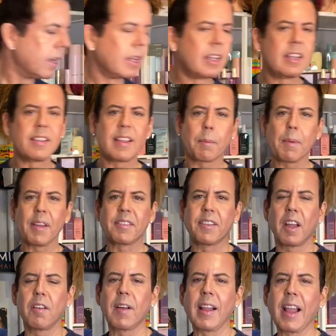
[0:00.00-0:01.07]
Is that
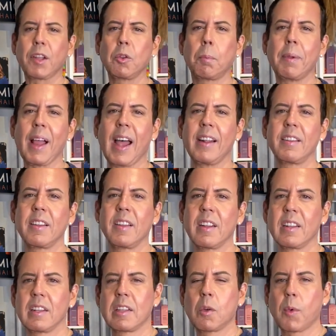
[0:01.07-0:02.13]
myself, I like to plan
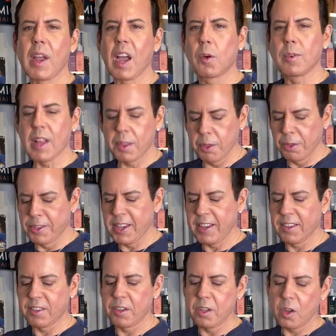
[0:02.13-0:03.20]
the way I'm gonna do
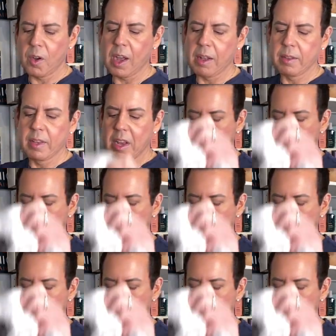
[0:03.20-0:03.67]
things, you know, and